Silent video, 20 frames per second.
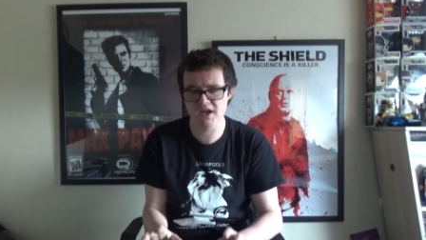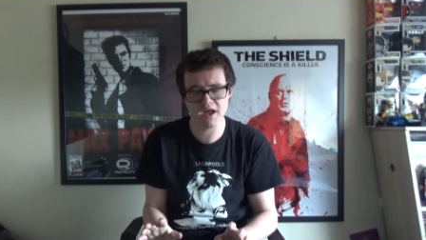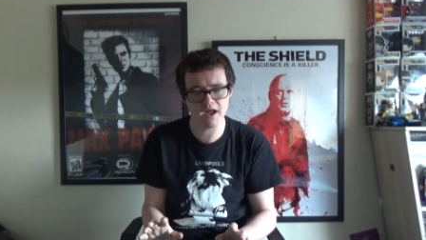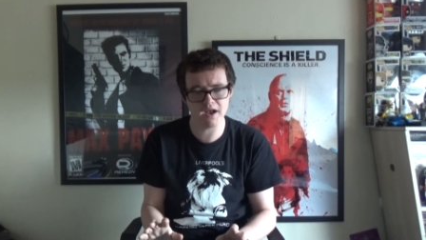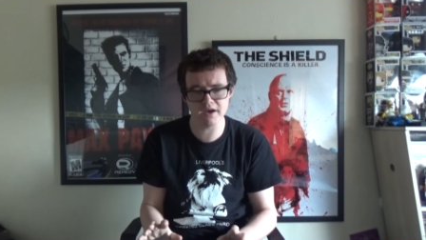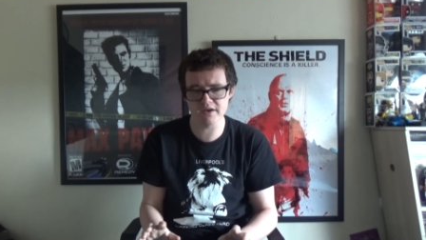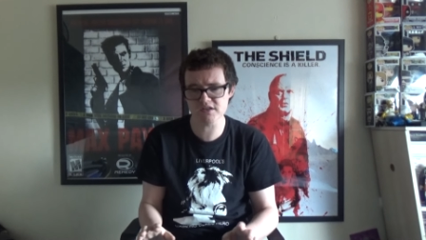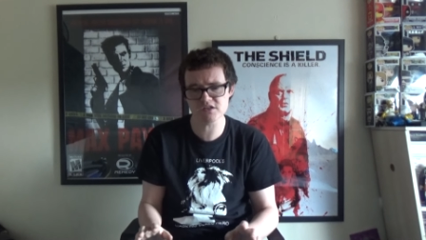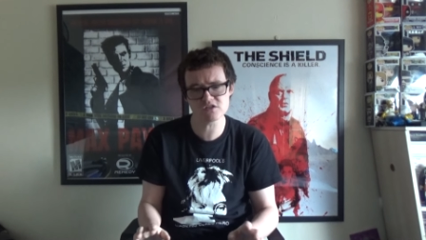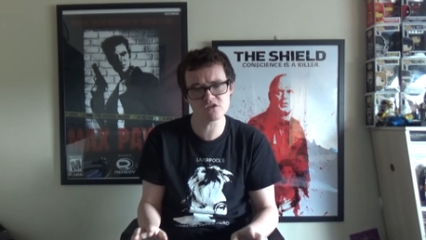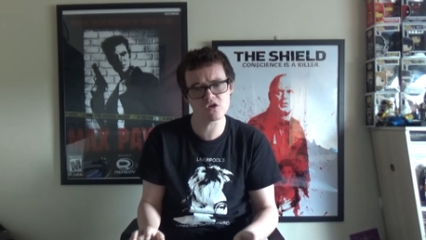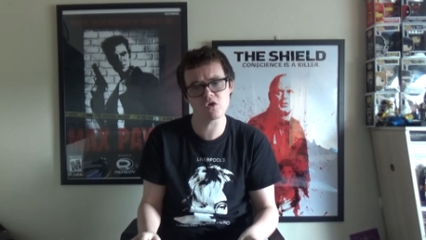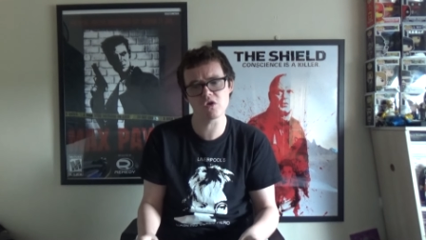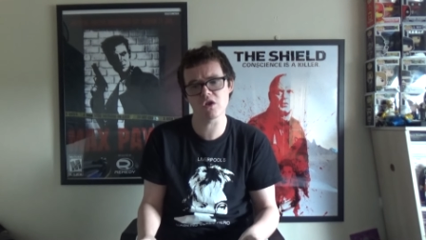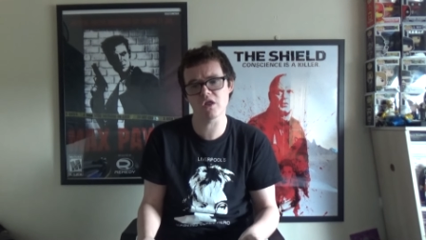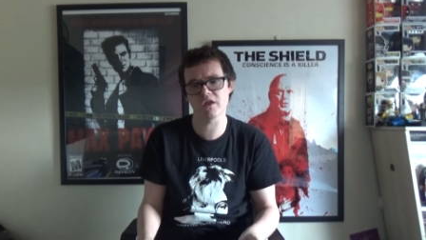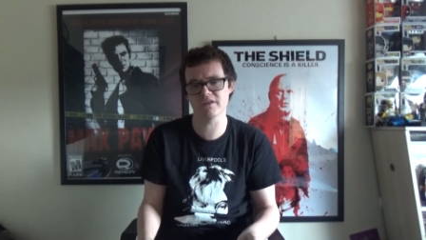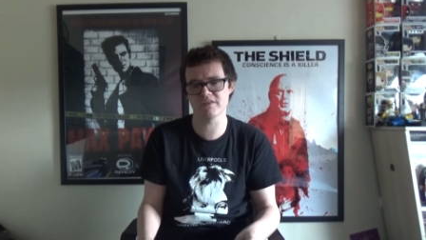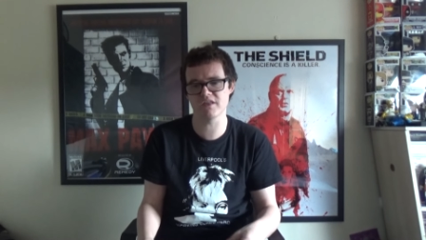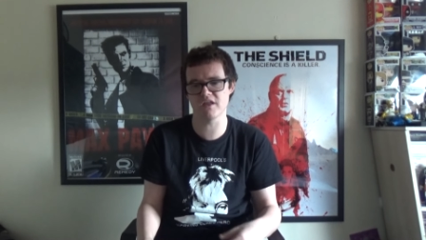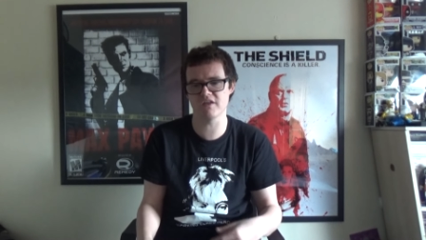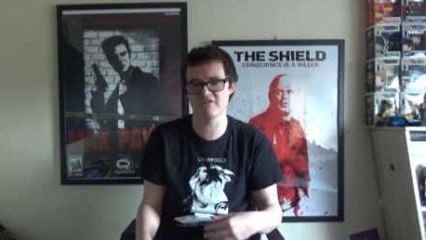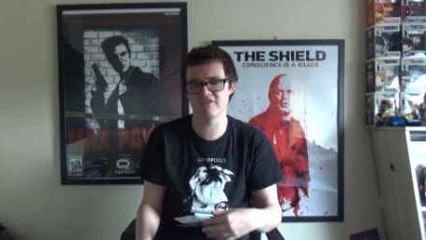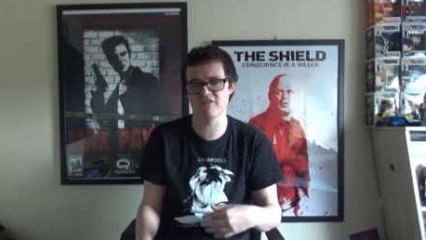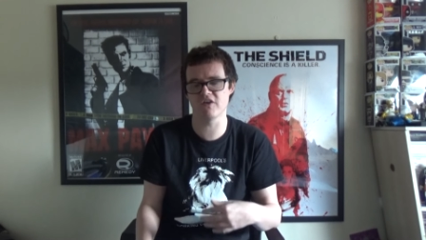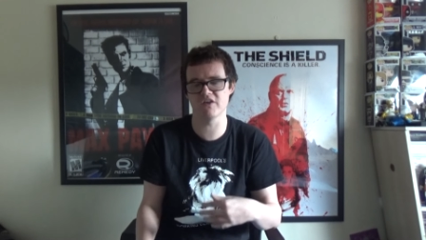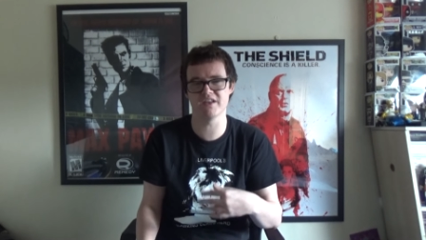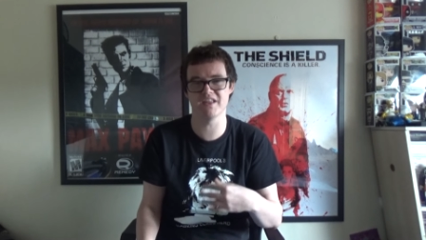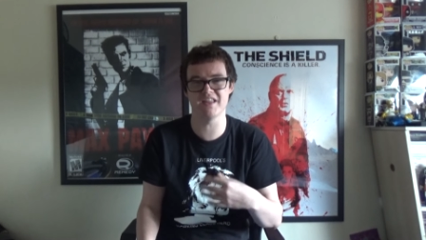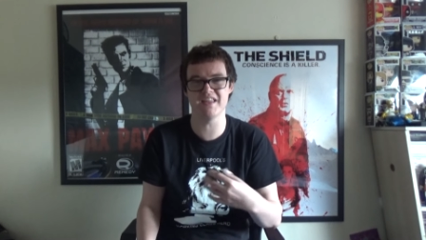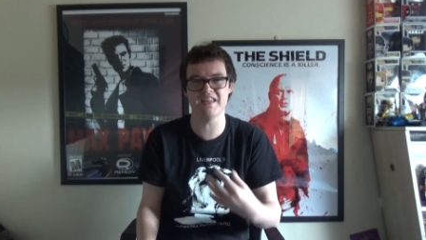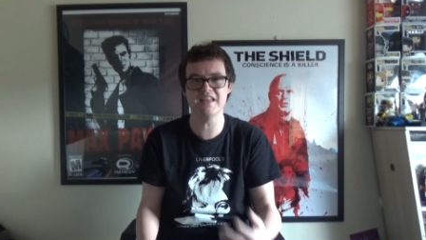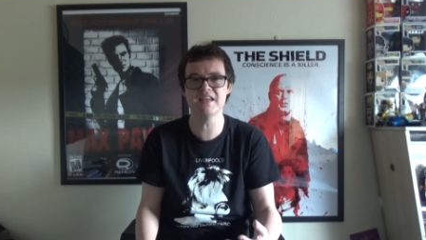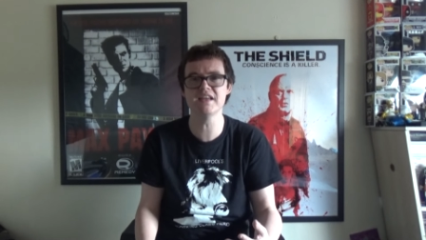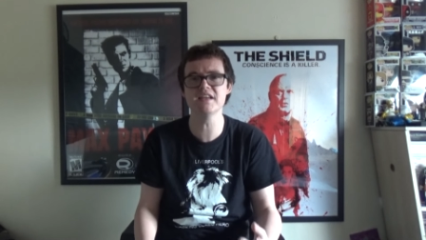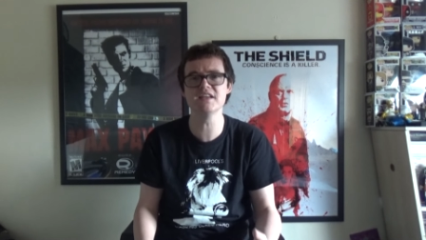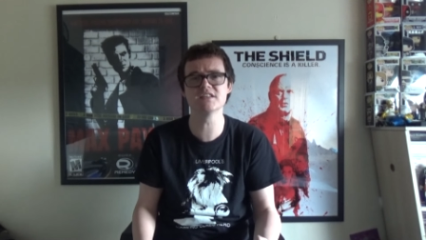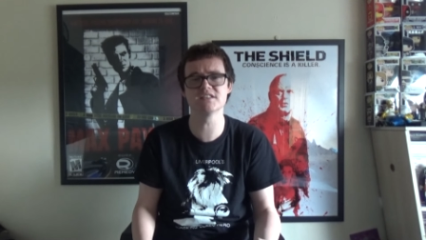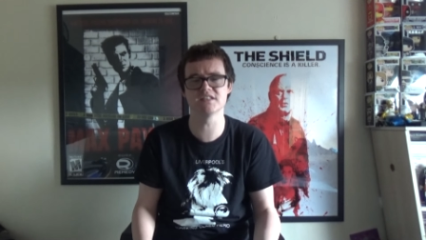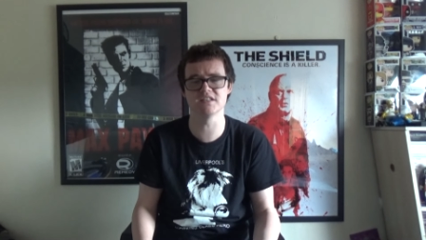And it's not like they find it
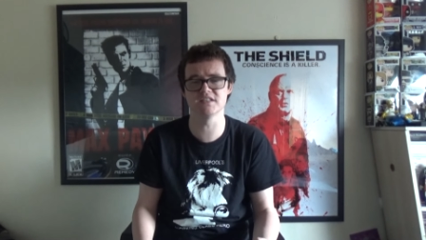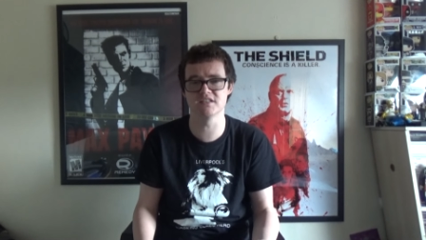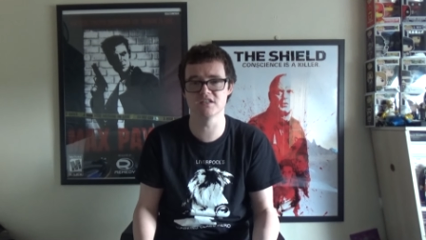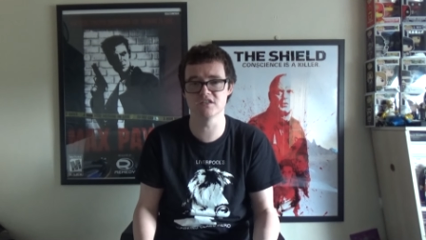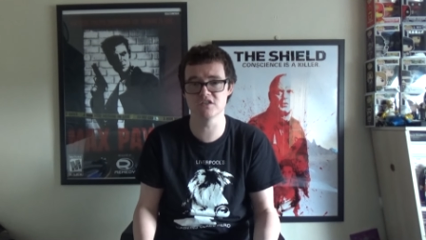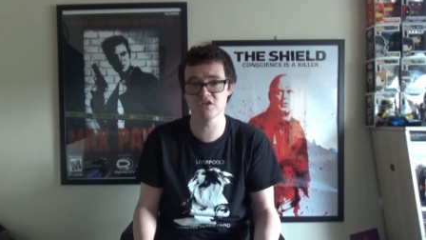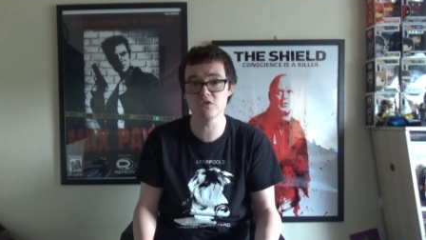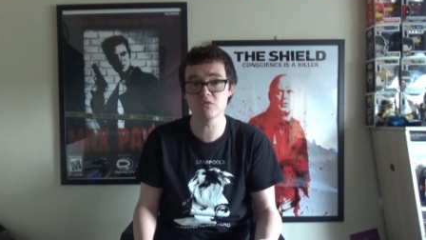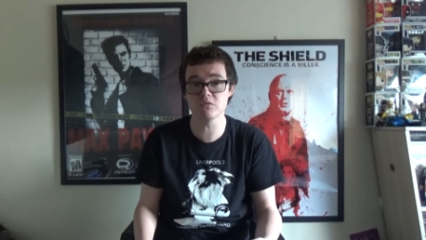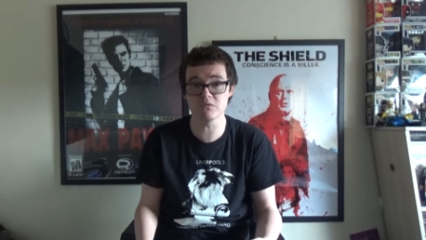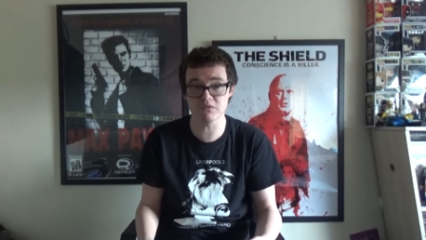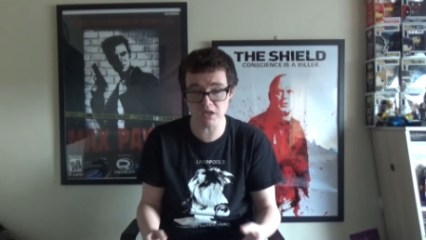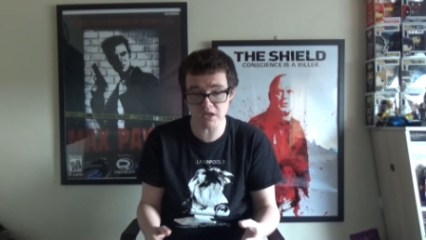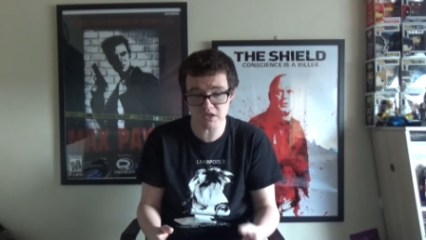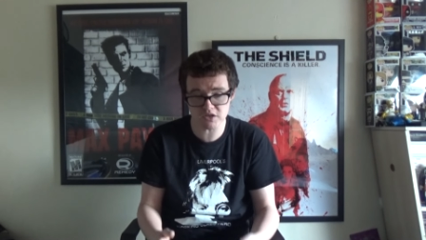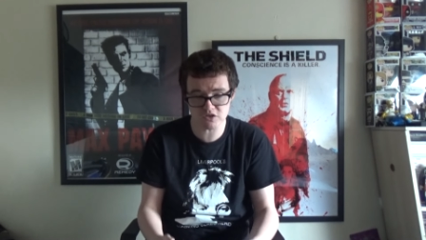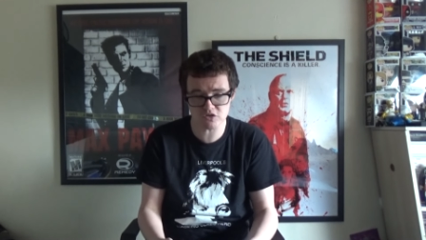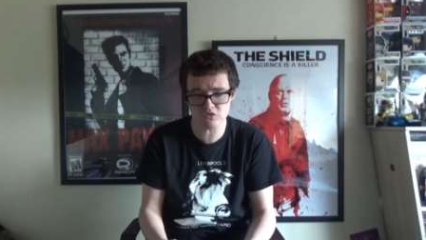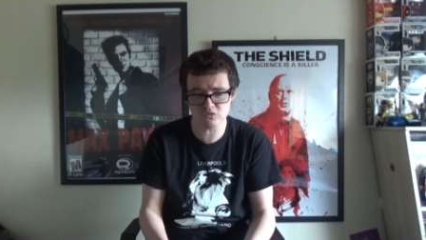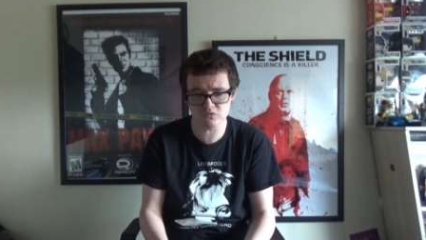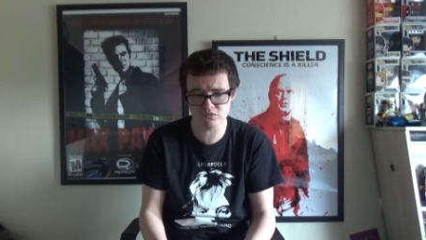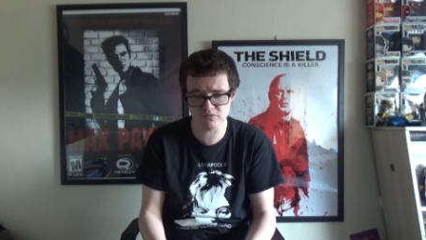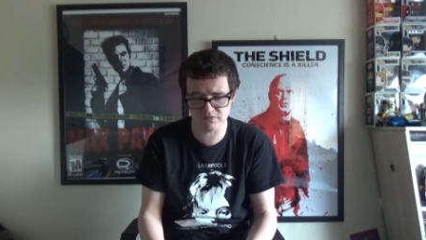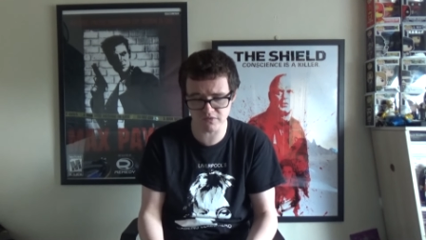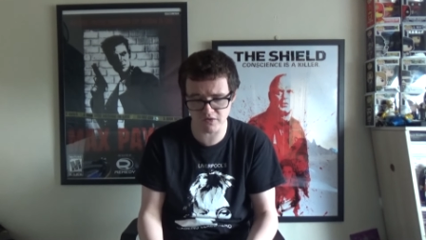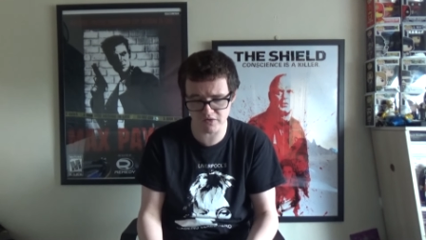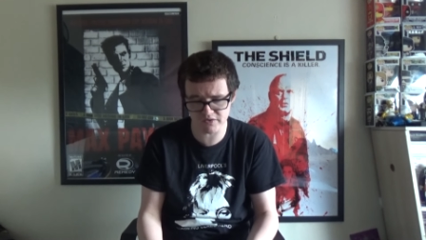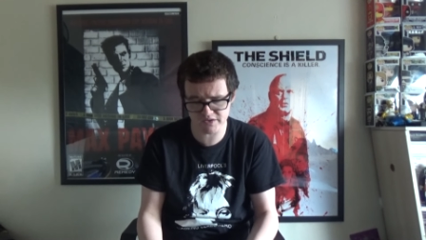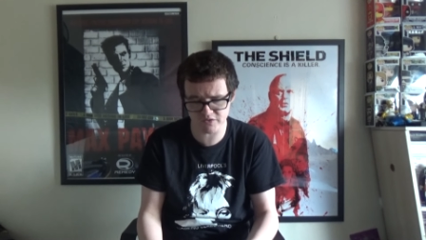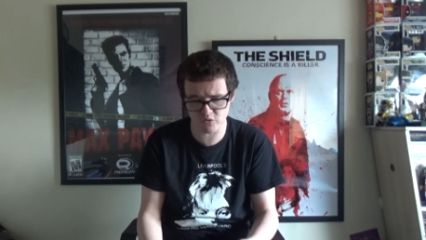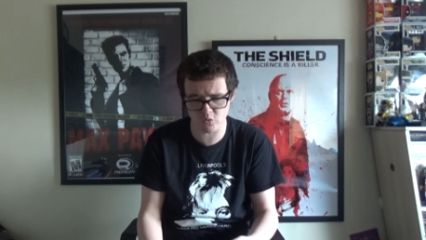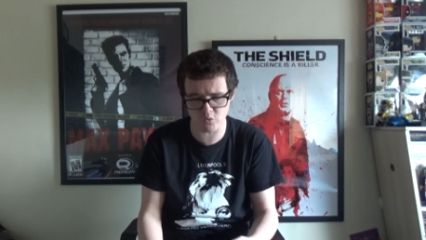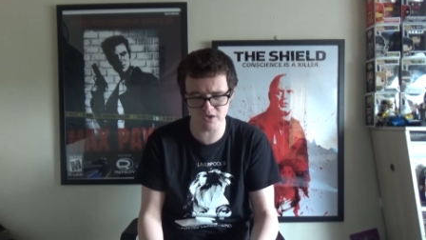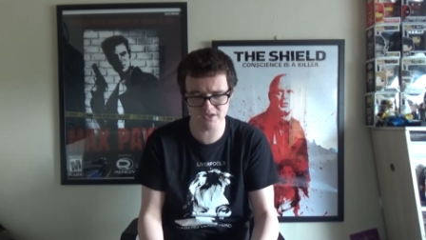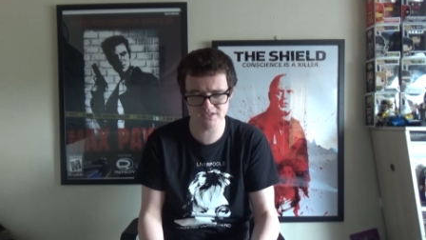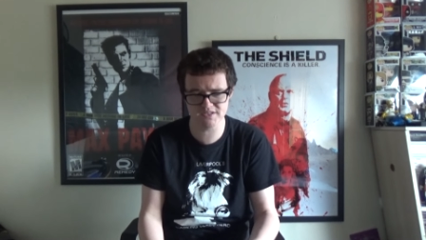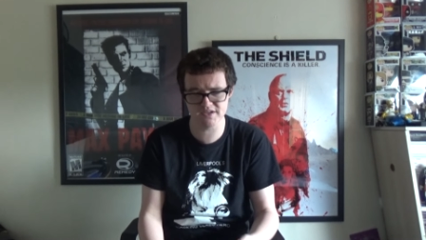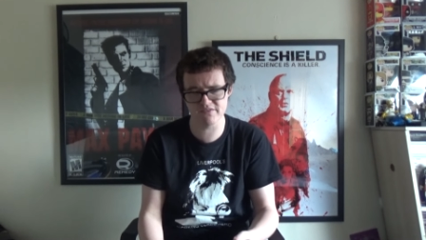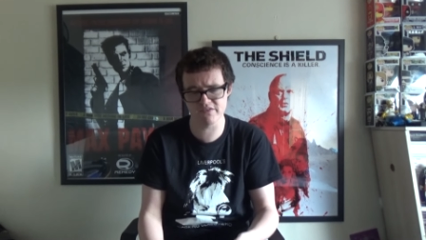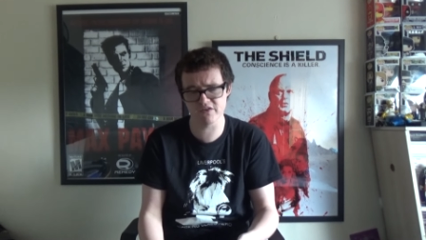easy to do, they do find it
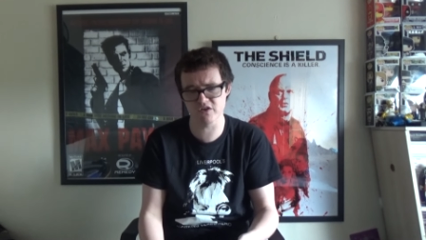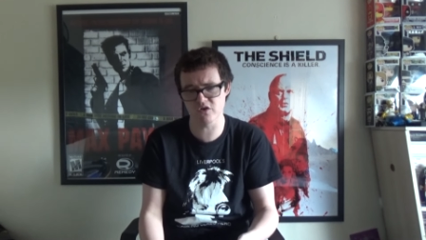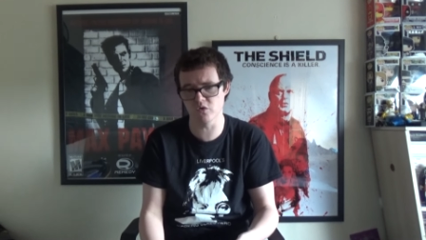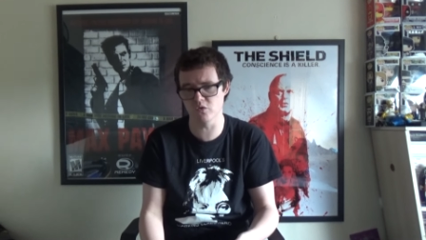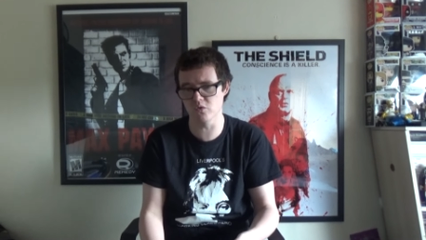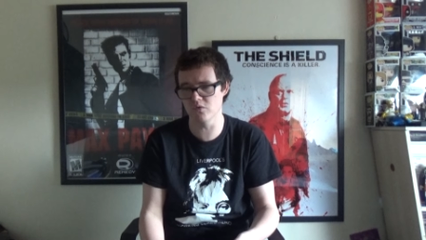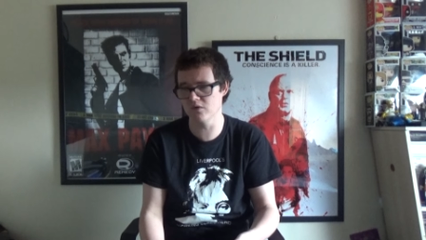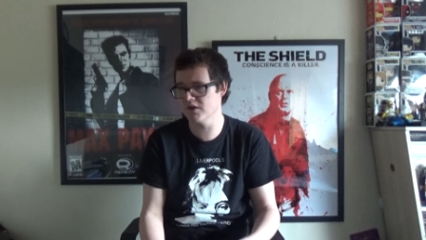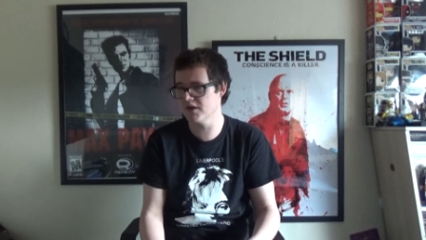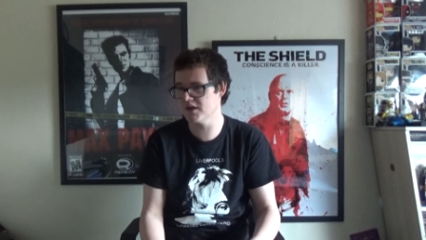quite difficult,